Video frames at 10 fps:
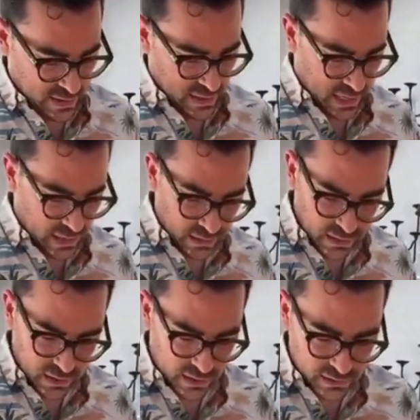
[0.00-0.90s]
And look at
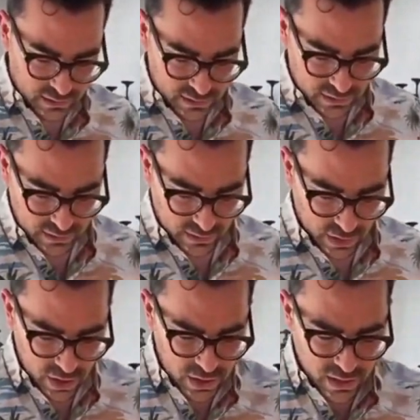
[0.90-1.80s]
this.
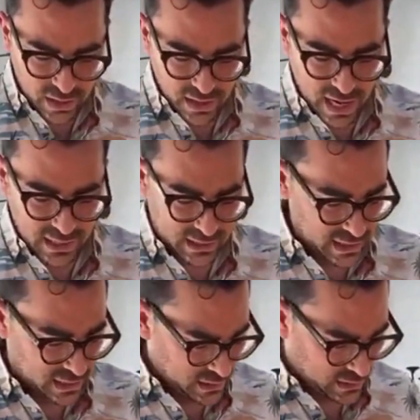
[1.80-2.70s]
Look at
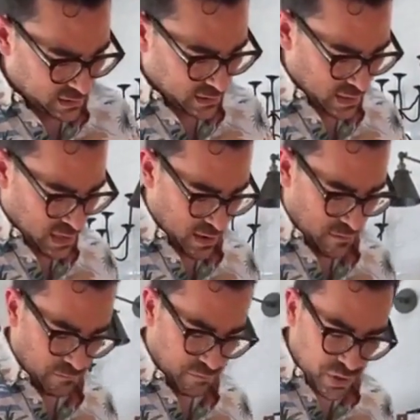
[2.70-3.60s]
this
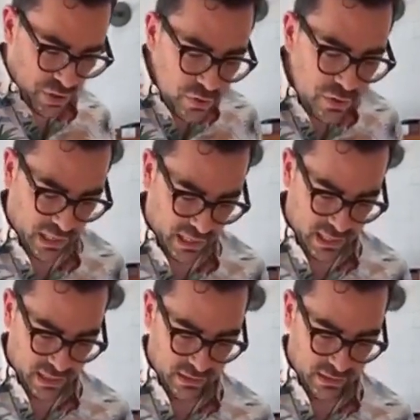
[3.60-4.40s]
beauty.